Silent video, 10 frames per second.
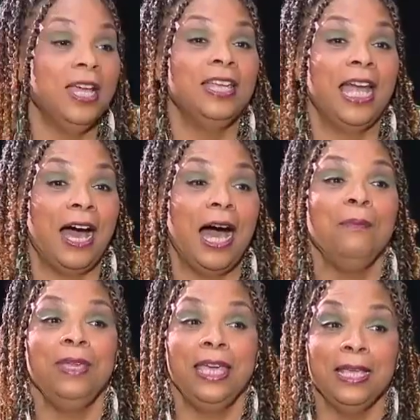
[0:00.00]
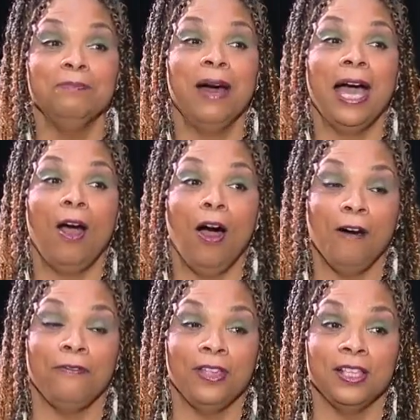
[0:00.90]
Now I'm in my
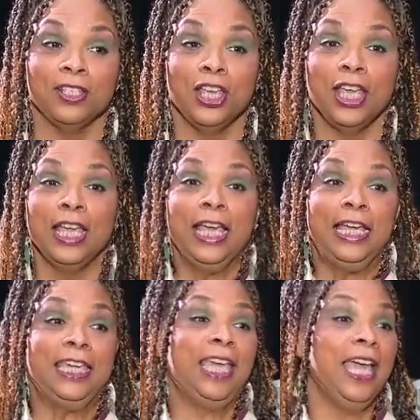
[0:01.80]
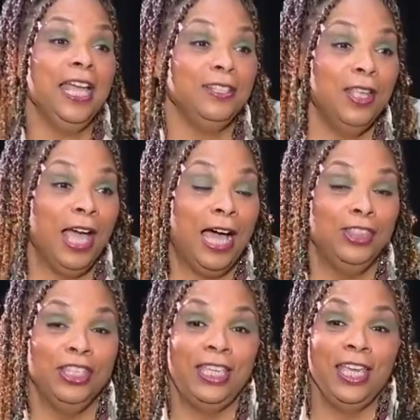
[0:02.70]
office. Can't
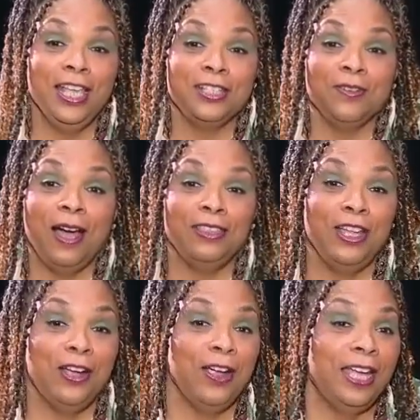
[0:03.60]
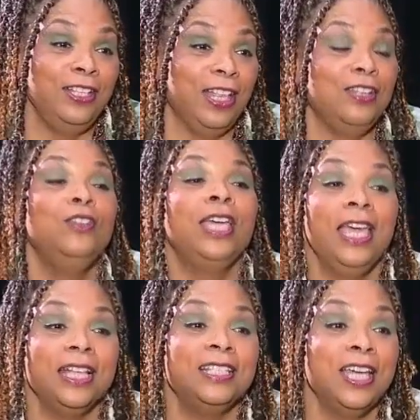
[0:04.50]
the kids are out there and like you
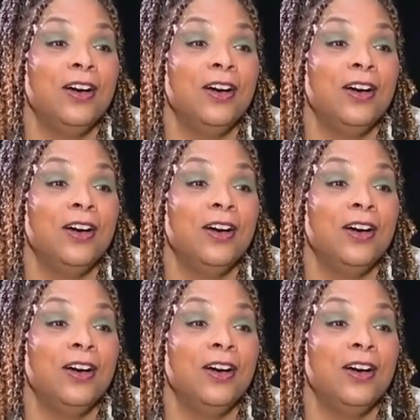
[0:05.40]
can't tell